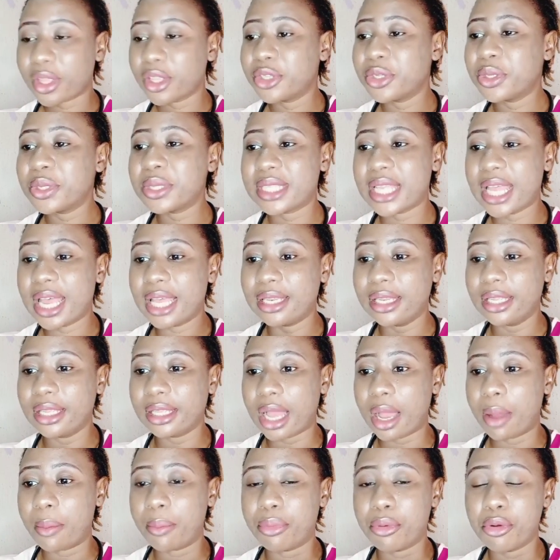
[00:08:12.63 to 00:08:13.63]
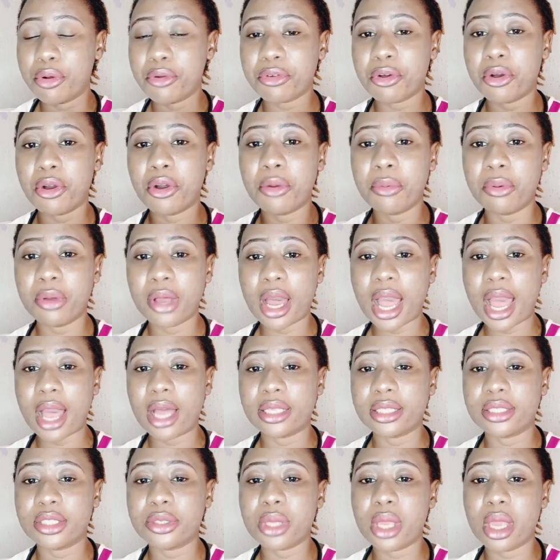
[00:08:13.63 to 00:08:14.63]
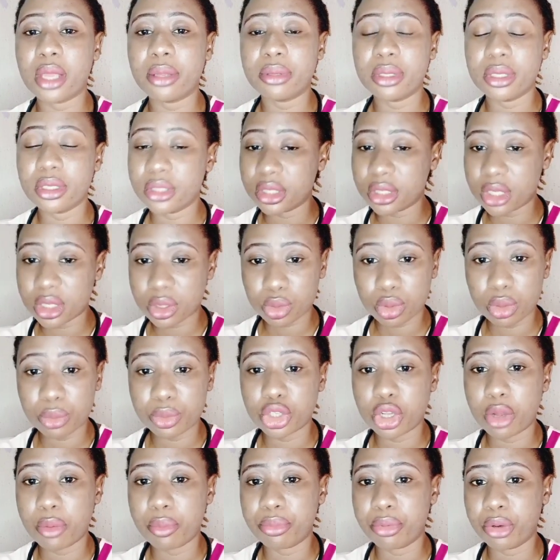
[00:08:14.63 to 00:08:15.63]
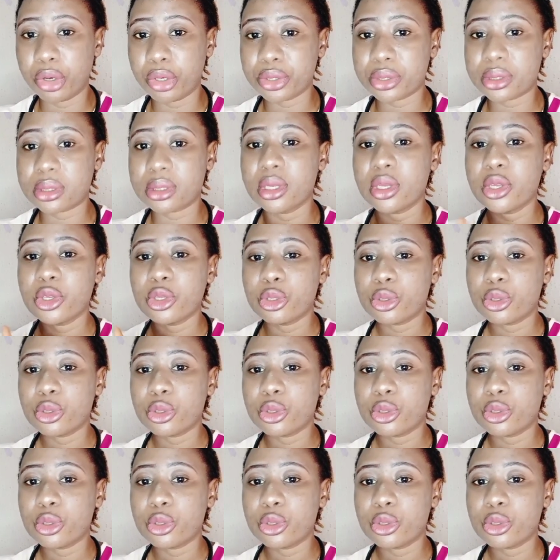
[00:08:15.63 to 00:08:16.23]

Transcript: use that link above or in the description box